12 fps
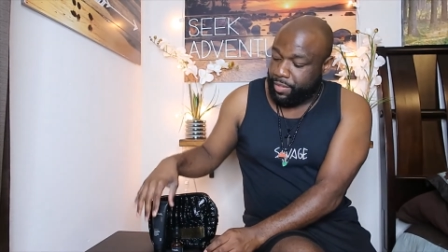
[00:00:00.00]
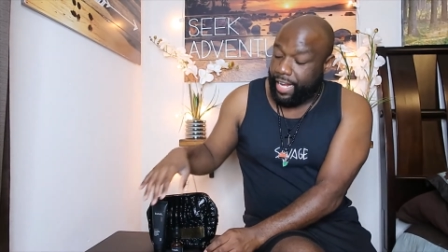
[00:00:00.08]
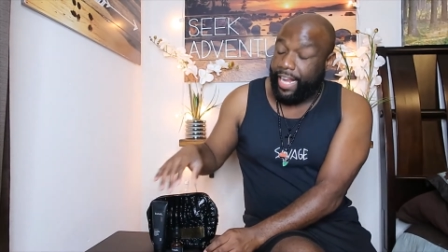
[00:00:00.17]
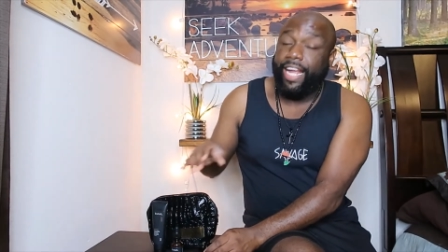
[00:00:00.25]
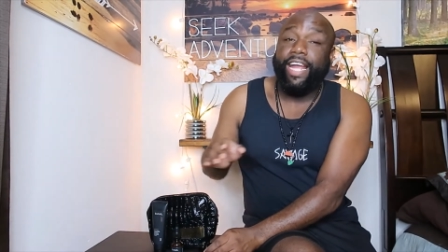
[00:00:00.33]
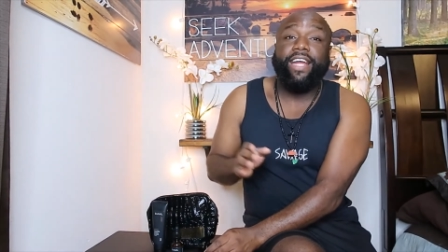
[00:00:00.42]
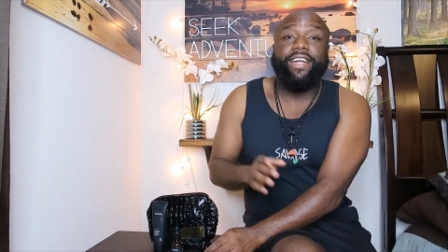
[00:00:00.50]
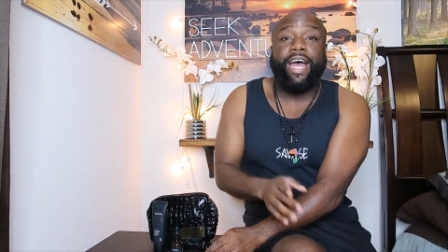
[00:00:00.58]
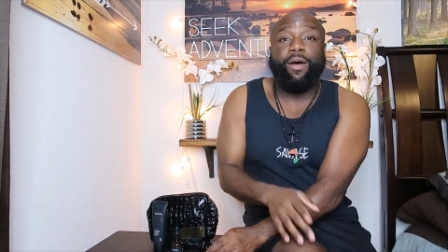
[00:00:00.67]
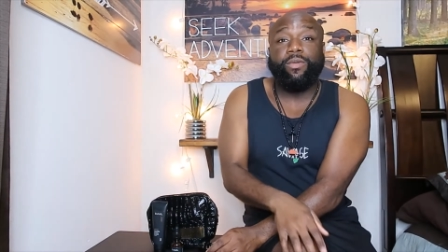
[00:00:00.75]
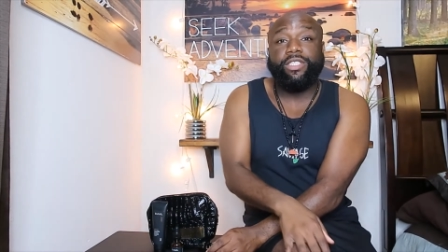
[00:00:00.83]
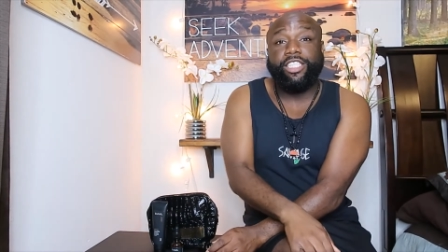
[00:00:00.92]
and
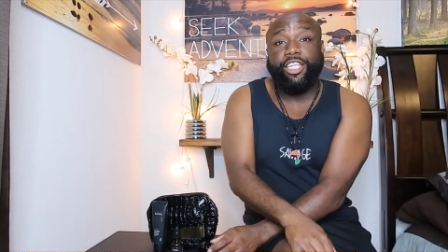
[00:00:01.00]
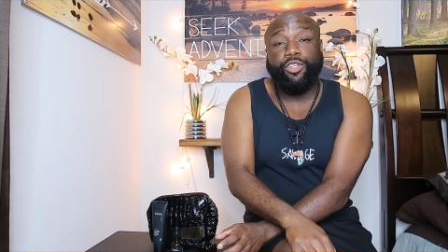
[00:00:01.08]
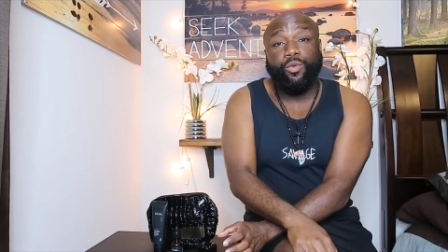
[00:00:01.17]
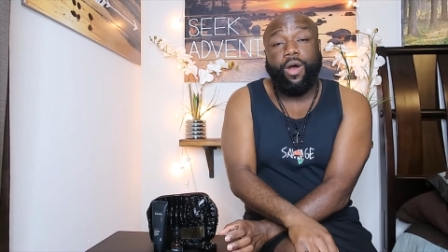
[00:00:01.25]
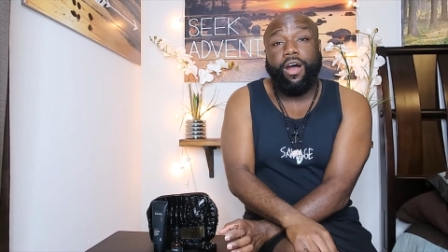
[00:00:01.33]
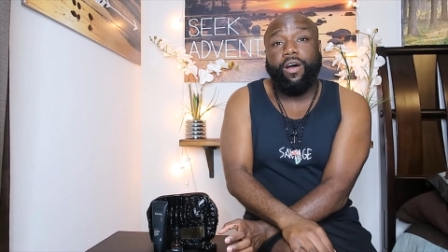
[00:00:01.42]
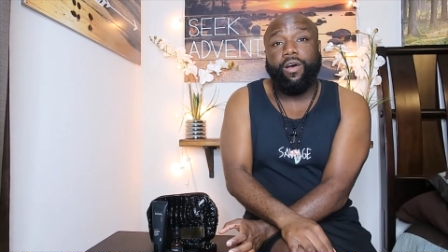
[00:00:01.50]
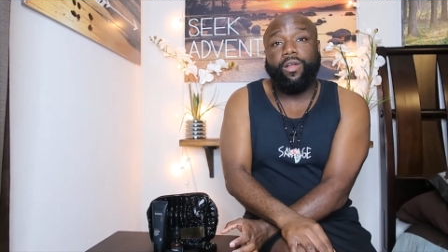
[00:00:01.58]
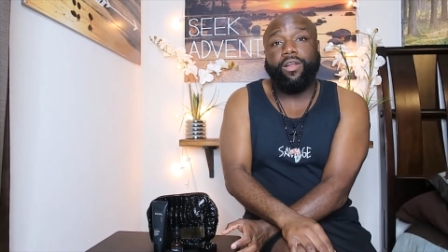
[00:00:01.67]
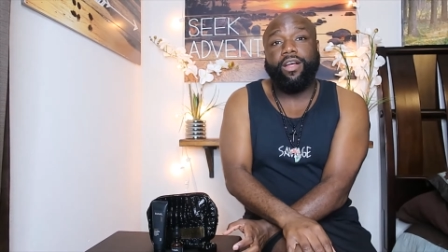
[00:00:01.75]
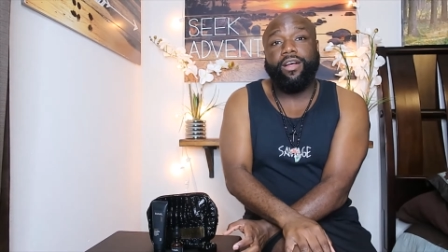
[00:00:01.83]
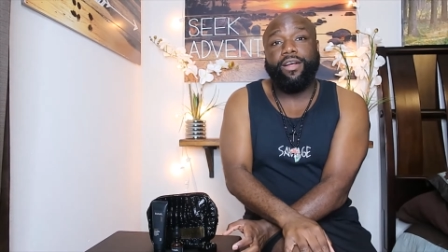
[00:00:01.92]
I will see you
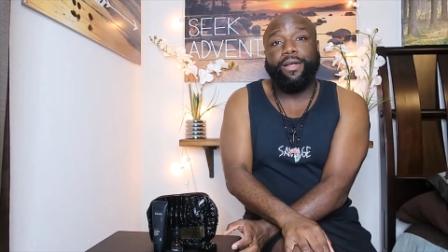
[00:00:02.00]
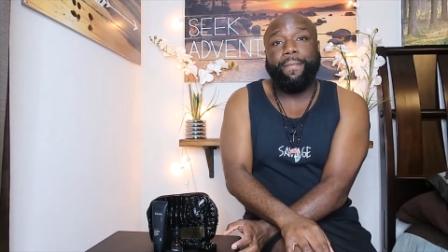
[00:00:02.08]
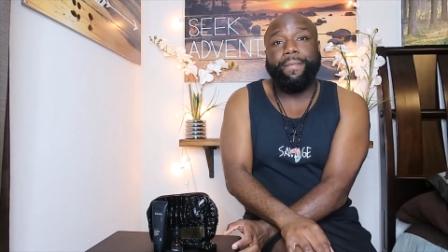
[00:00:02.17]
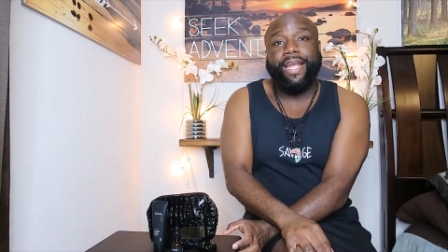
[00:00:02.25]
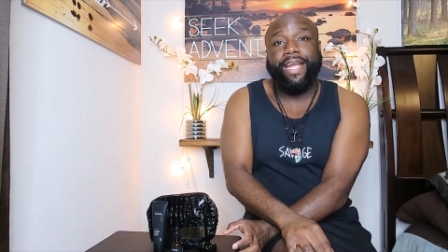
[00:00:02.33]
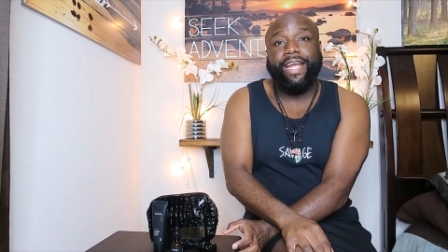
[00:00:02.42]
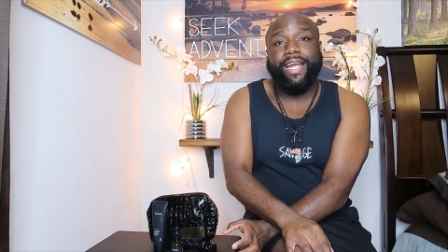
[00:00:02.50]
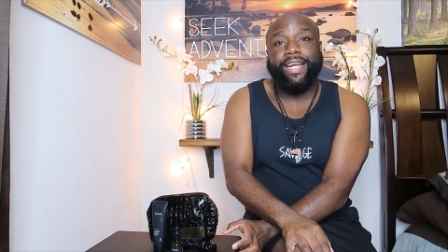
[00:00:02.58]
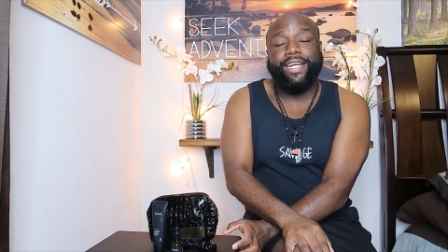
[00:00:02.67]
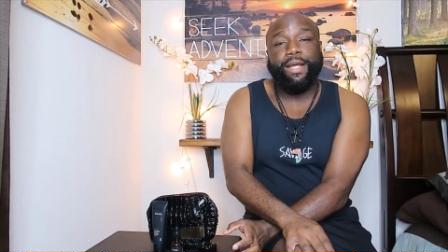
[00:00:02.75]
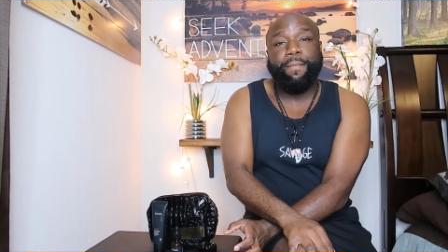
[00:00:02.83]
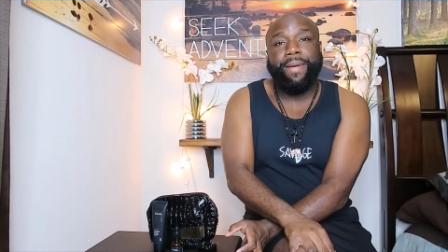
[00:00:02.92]
all um,
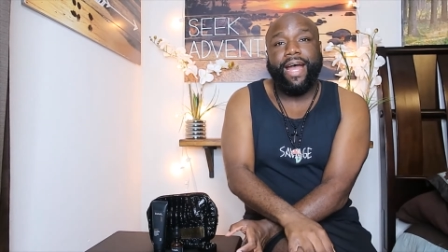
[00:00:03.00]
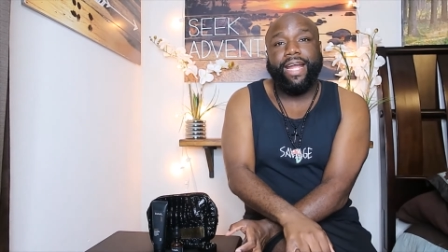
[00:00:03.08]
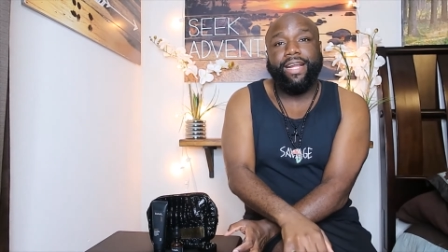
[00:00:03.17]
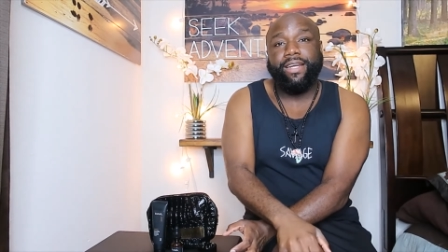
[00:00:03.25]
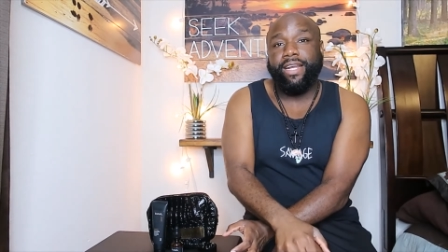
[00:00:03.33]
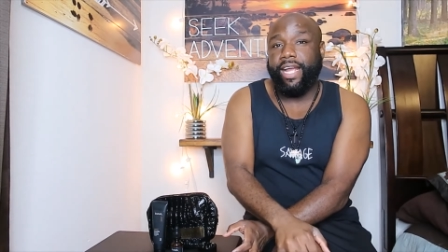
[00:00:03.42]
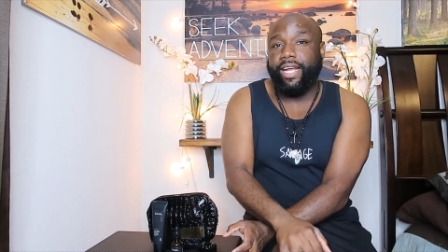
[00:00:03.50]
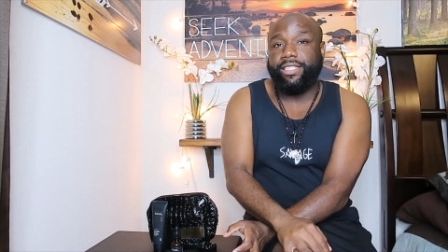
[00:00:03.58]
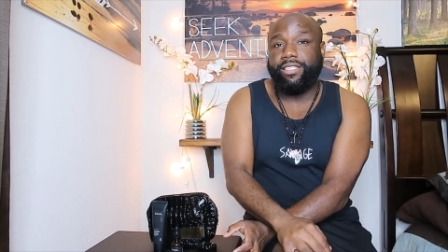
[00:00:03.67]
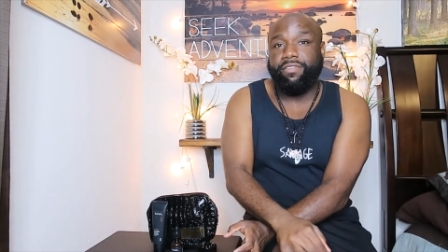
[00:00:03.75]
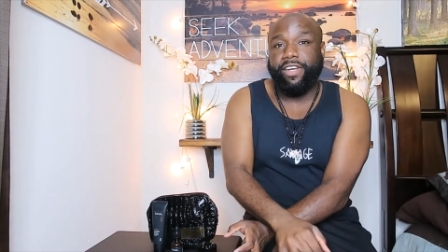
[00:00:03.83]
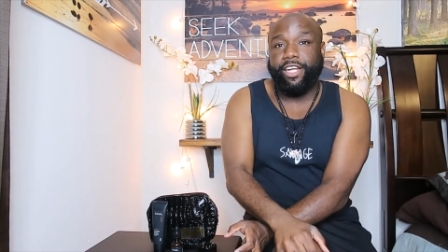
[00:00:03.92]
in my
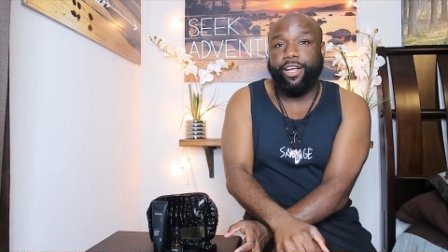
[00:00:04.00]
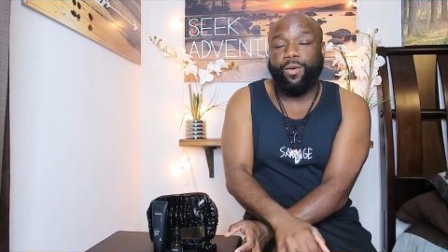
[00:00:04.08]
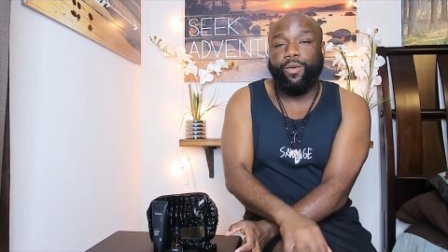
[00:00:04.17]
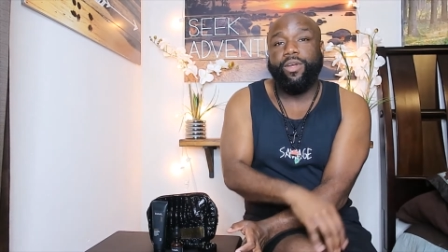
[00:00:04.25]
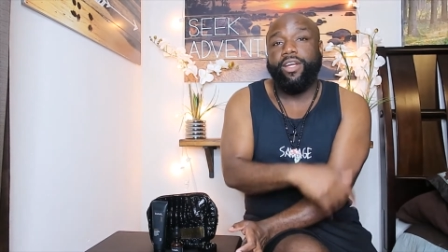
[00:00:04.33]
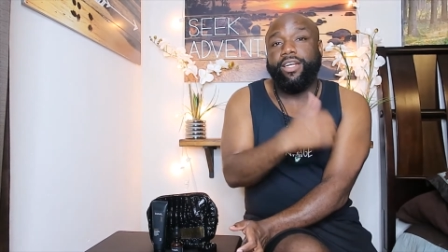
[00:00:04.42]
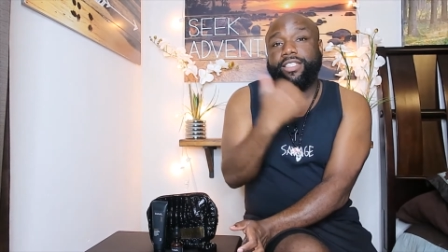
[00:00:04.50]
next video.